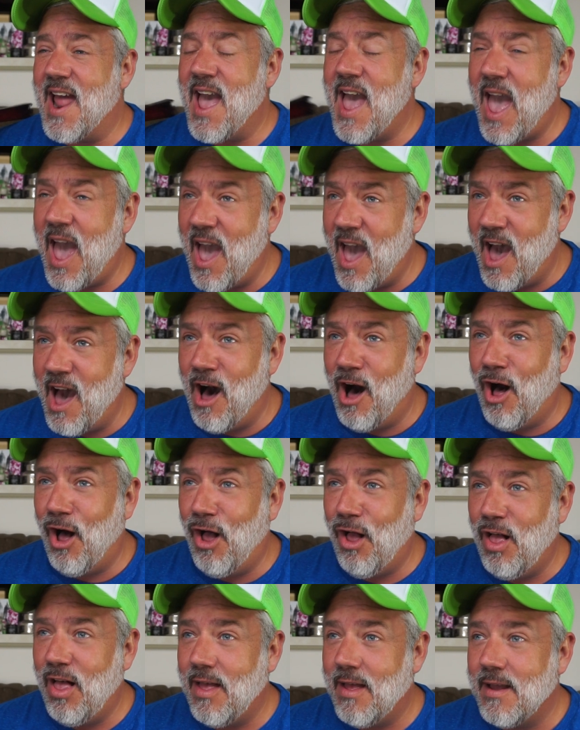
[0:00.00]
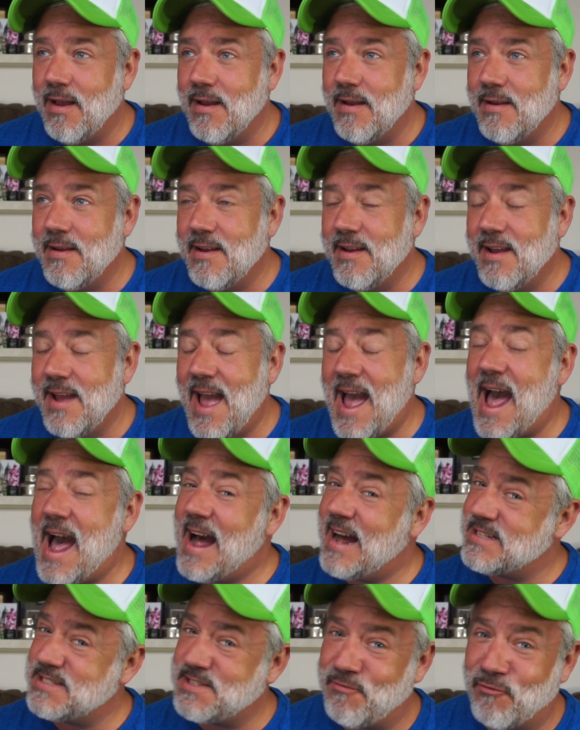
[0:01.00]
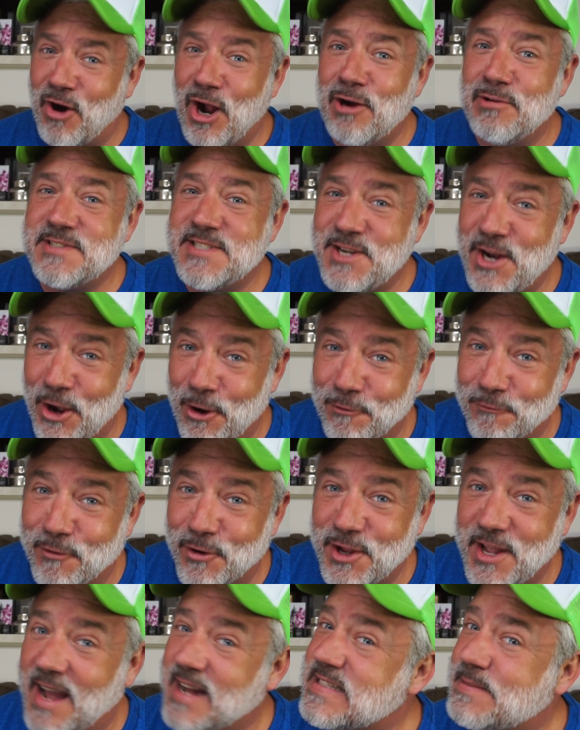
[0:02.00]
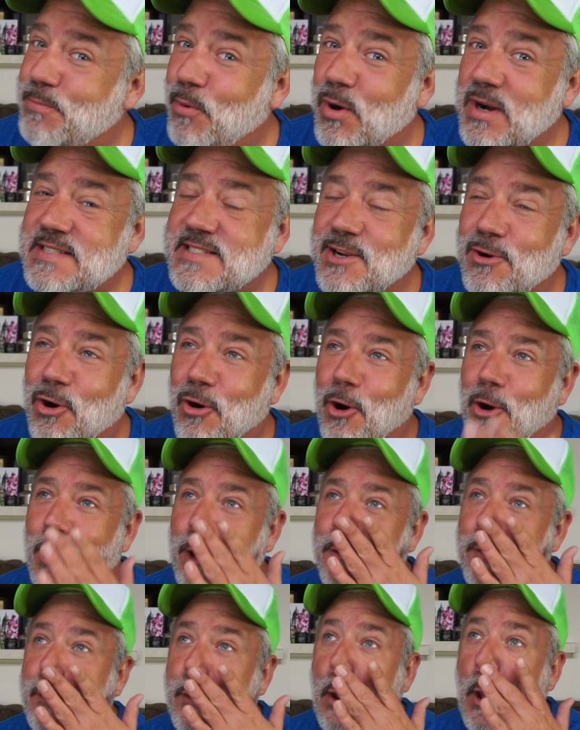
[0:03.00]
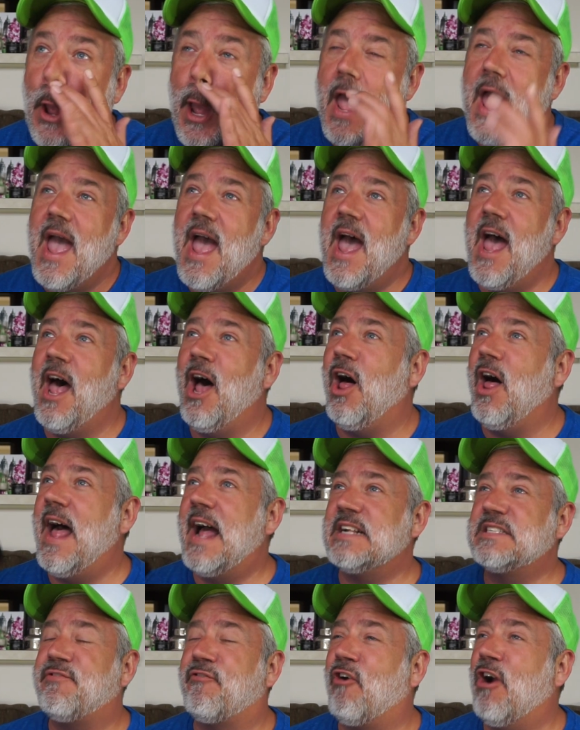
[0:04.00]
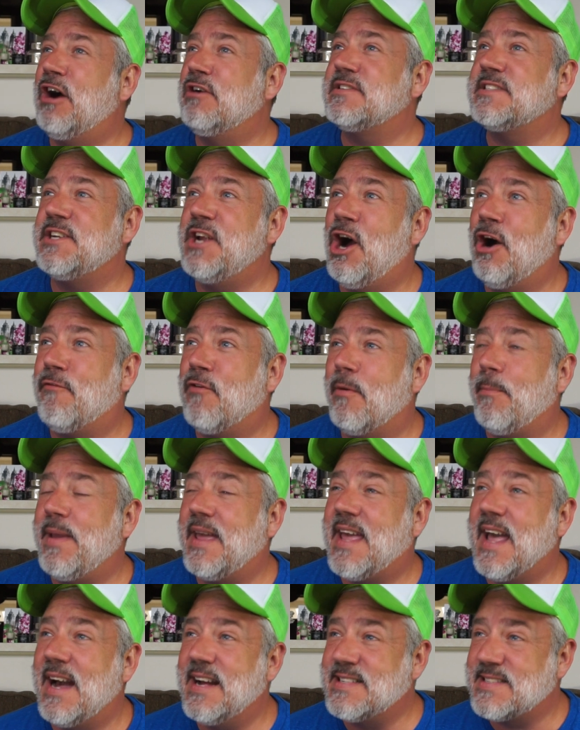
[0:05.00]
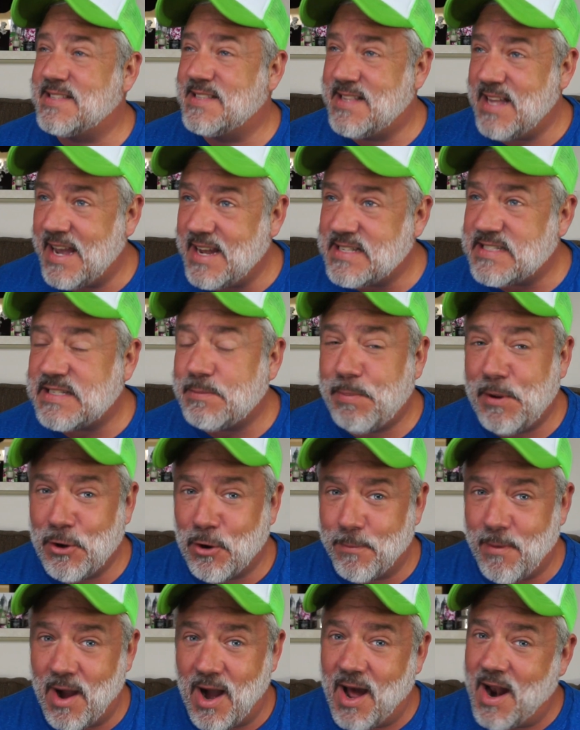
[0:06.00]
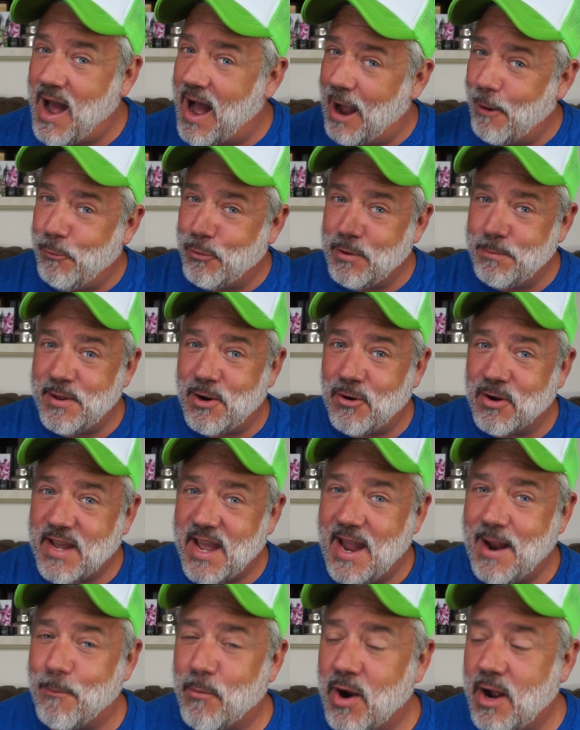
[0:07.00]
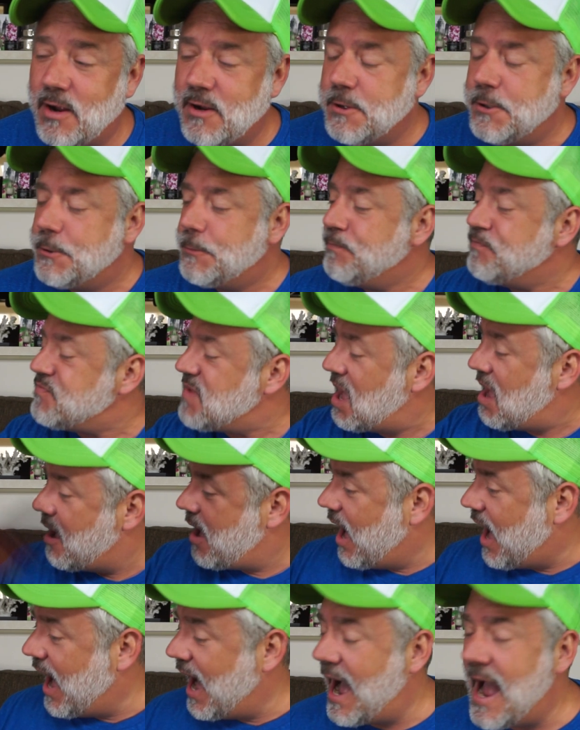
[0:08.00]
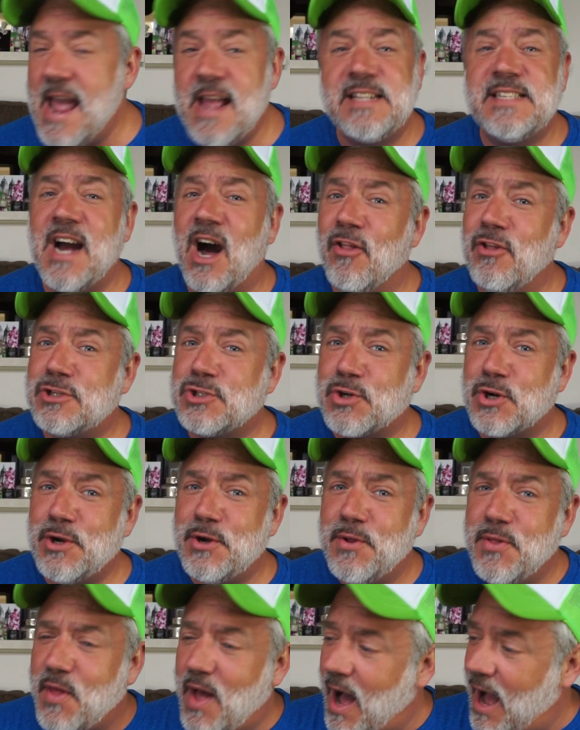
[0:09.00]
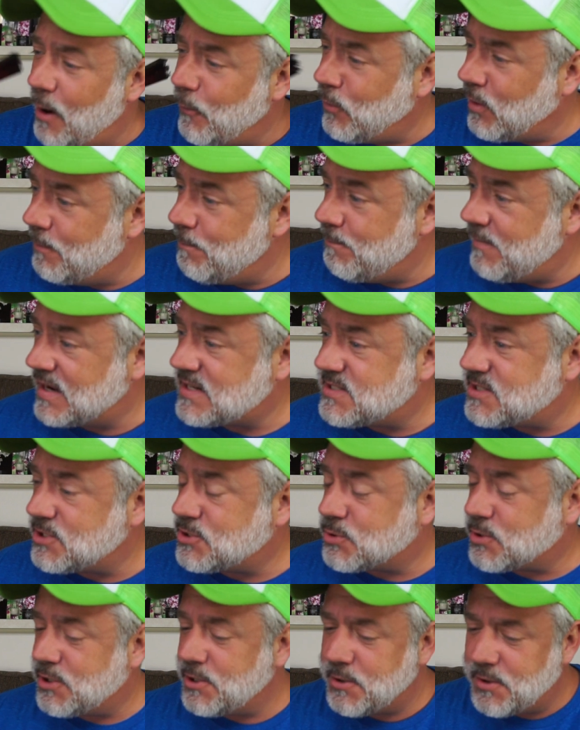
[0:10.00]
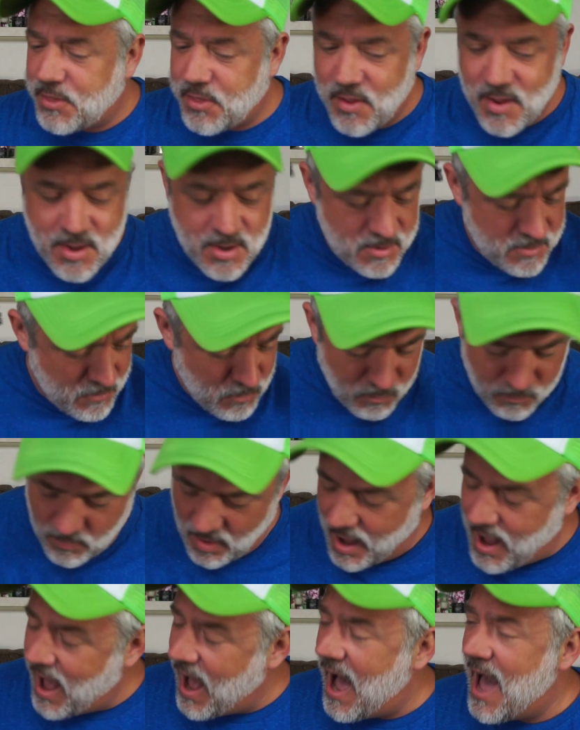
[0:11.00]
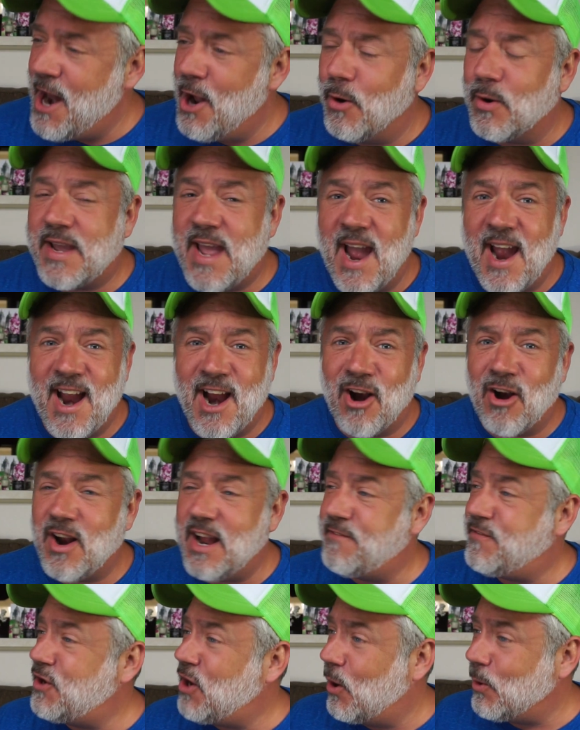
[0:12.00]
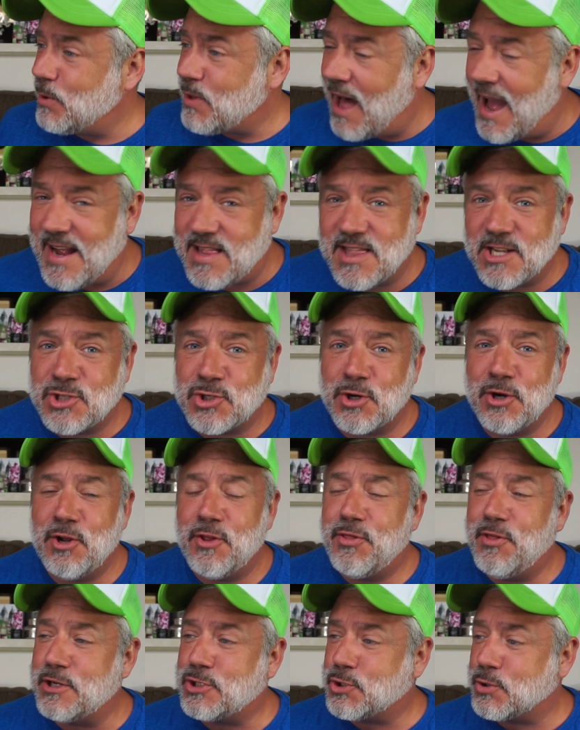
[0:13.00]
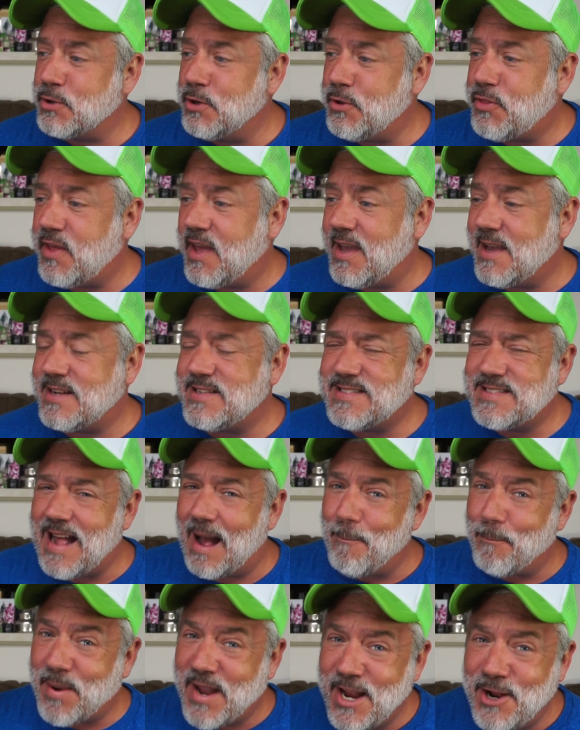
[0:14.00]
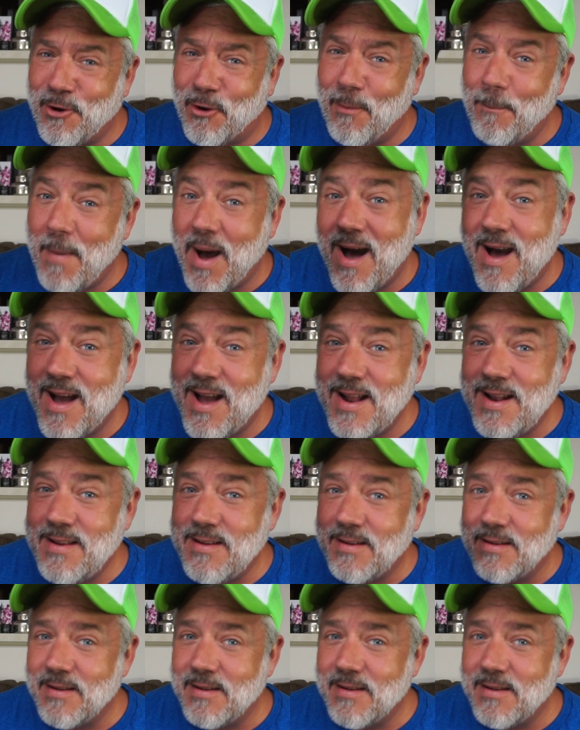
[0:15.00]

hell has frozen over. Yes, boys and girls, hell has frozen over because this Peter Monn, I will admit on camera, I tell the truth. I will admit to the truth. I don't care if you don't like the truth. The truth is that Peter Monn